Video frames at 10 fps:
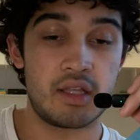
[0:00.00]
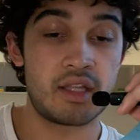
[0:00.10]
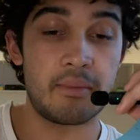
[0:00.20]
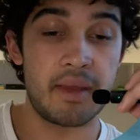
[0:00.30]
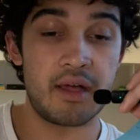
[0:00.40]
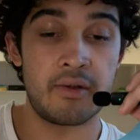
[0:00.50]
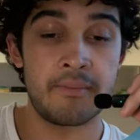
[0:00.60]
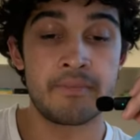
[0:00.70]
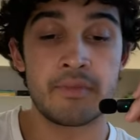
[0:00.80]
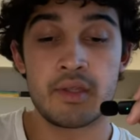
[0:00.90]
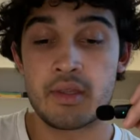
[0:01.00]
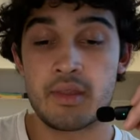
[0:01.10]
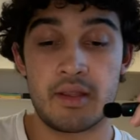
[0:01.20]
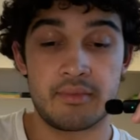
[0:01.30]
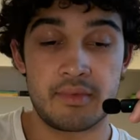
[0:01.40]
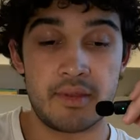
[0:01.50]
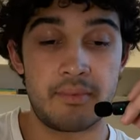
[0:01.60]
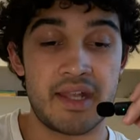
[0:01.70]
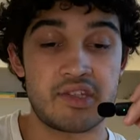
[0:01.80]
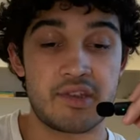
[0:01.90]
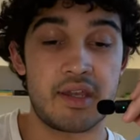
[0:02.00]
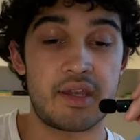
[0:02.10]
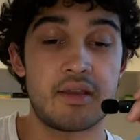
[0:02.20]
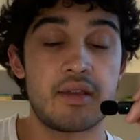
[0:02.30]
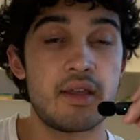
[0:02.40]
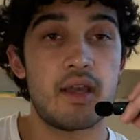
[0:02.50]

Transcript: dumbbell, the bench thing,